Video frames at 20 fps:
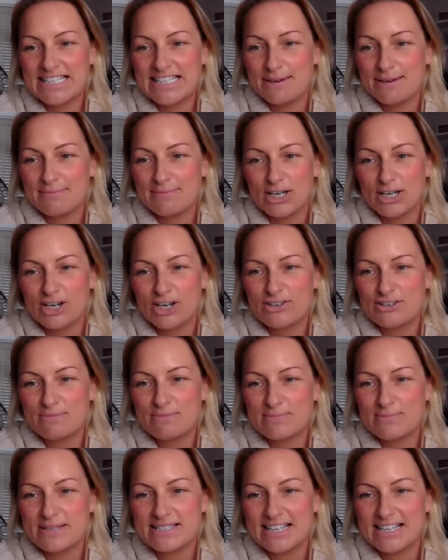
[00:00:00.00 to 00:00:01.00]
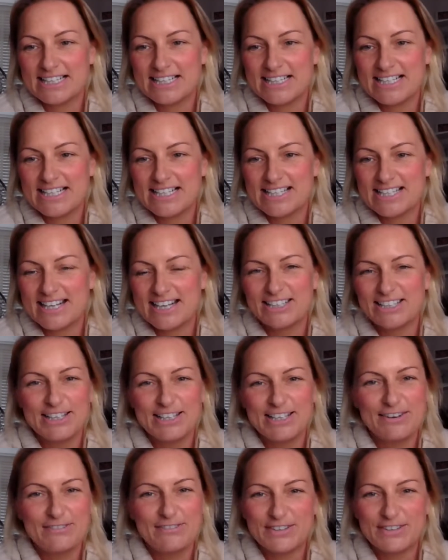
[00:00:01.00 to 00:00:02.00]
Yeah, 100%, Lisa. And I
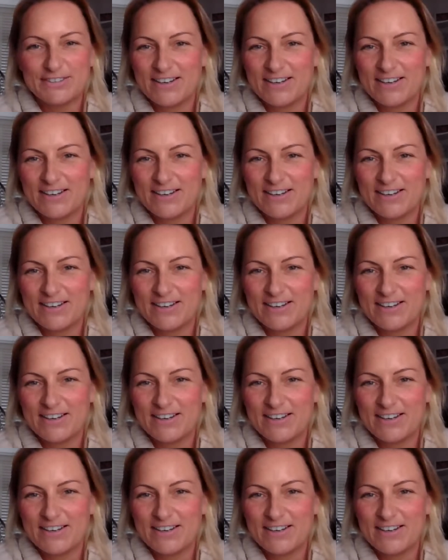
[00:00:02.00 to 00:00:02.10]
love the